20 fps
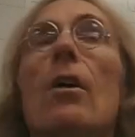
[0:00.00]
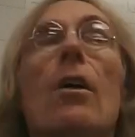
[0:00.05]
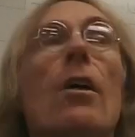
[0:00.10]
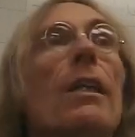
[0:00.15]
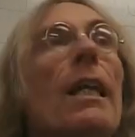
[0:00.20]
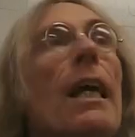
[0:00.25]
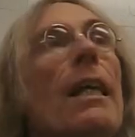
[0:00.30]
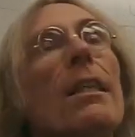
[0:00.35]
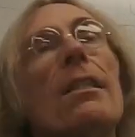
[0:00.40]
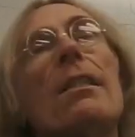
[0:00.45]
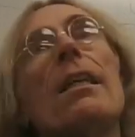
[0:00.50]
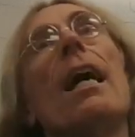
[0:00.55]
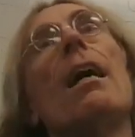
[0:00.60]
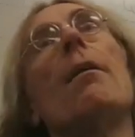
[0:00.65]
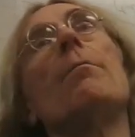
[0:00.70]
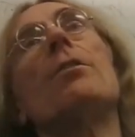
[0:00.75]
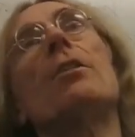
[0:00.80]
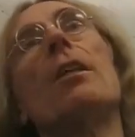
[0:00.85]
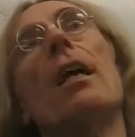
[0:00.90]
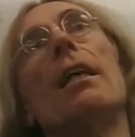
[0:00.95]
Now you
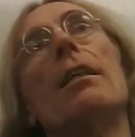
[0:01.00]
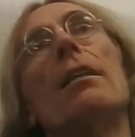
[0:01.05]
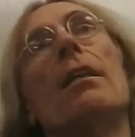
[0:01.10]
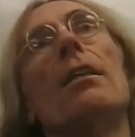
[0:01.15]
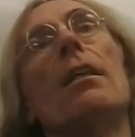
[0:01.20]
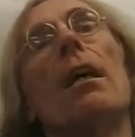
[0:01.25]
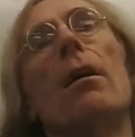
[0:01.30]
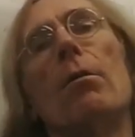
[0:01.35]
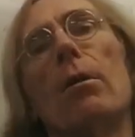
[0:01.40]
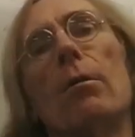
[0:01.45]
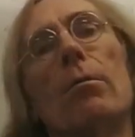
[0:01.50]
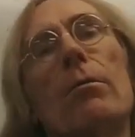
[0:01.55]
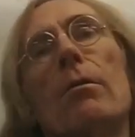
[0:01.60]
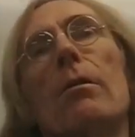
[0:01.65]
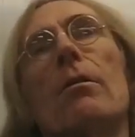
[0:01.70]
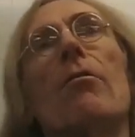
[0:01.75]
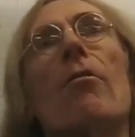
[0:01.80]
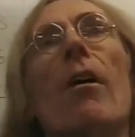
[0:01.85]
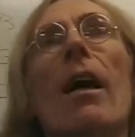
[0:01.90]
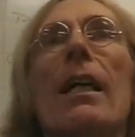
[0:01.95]
say, you go, oh,
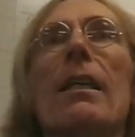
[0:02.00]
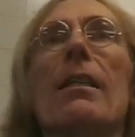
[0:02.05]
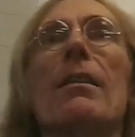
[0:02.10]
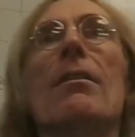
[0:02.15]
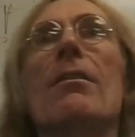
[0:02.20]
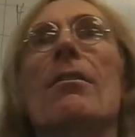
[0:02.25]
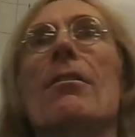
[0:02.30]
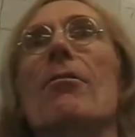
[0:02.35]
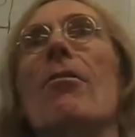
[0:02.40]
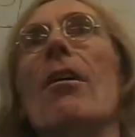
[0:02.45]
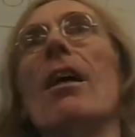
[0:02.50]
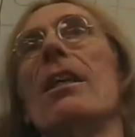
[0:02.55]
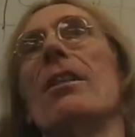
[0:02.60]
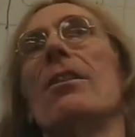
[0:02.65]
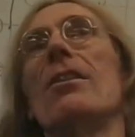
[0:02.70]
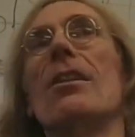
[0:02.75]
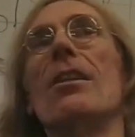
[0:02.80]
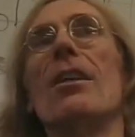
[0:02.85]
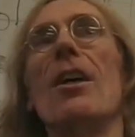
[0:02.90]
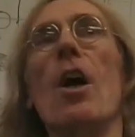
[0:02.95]
great.
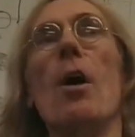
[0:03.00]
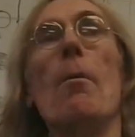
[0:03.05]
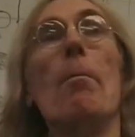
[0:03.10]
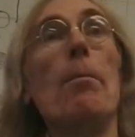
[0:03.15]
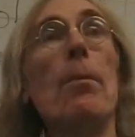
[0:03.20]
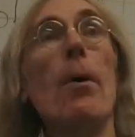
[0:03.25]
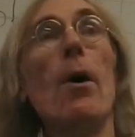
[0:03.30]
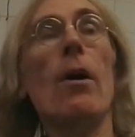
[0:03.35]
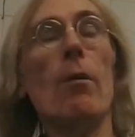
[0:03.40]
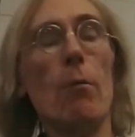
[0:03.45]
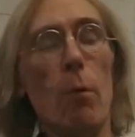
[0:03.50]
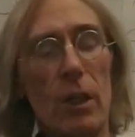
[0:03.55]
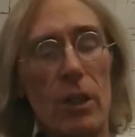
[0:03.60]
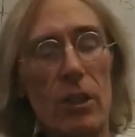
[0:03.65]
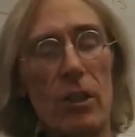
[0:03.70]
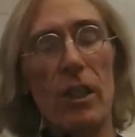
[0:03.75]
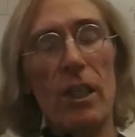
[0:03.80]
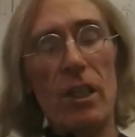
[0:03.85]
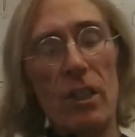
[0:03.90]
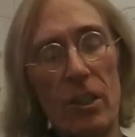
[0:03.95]
But
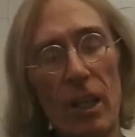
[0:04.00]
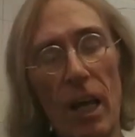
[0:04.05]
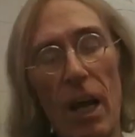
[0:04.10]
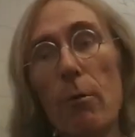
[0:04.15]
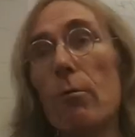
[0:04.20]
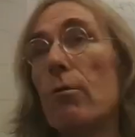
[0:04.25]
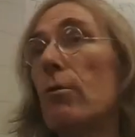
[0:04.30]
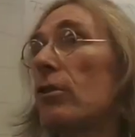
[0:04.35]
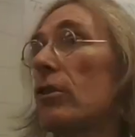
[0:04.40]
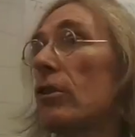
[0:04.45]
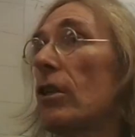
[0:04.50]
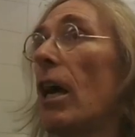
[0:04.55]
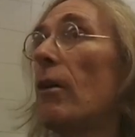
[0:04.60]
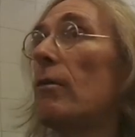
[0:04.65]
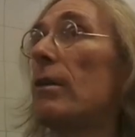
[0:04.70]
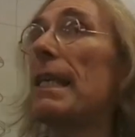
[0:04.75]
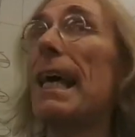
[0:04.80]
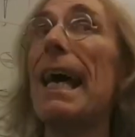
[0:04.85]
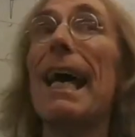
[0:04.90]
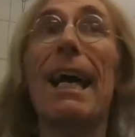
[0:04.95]
watch this. So
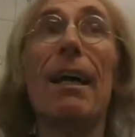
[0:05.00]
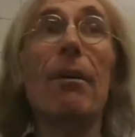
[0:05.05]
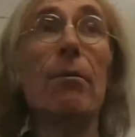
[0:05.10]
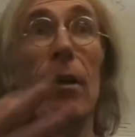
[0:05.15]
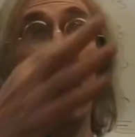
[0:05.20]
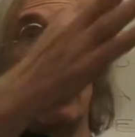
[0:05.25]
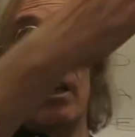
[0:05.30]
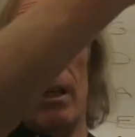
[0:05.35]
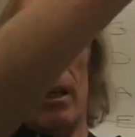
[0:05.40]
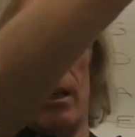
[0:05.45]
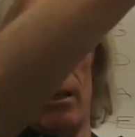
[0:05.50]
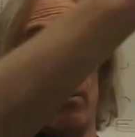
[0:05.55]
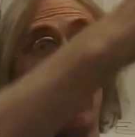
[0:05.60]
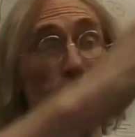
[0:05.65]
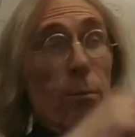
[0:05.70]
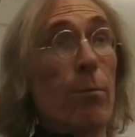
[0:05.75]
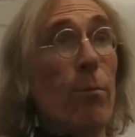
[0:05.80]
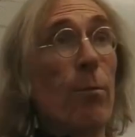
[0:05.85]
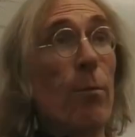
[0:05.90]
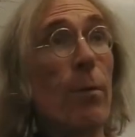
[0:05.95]
now,
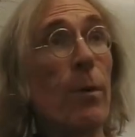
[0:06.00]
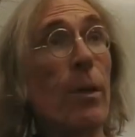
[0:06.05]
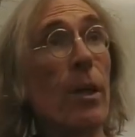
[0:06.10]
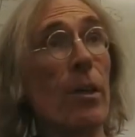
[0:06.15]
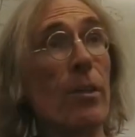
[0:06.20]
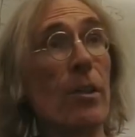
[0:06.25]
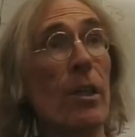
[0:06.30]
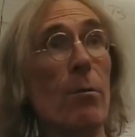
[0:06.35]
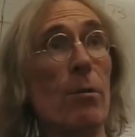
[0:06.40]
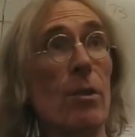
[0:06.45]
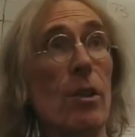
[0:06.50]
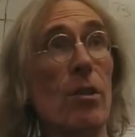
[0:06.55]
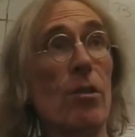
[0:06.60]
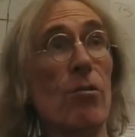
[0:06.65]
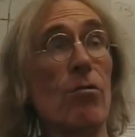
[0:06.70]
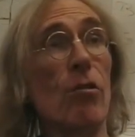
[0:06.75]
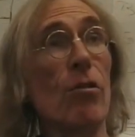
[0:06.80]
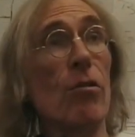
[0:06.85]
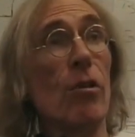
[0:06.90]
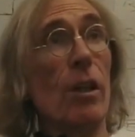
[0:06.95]
because it was a
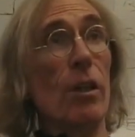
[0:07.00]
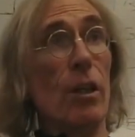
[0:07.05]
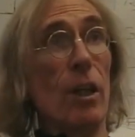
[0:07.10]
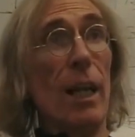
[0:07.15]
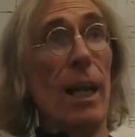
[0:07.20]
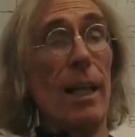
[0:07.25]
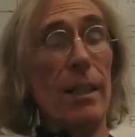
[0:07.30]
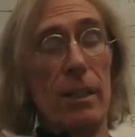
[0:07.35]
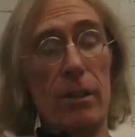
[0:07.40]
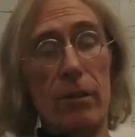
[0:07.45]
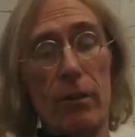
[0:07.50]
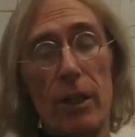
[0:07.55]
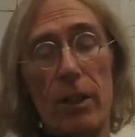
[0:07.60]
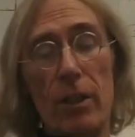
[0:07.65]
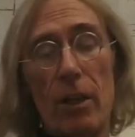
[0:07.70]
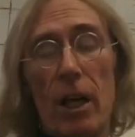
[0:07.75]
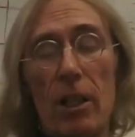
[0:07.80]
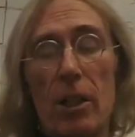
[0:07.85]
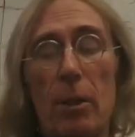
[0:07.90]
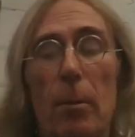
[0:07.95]
struggle on a classical
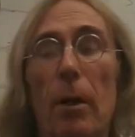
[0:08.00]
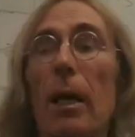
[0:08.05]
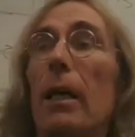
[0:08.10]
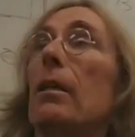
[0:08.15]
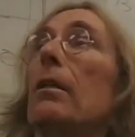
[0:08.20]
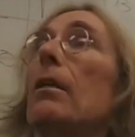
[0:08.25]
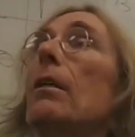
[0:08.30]
guitar to play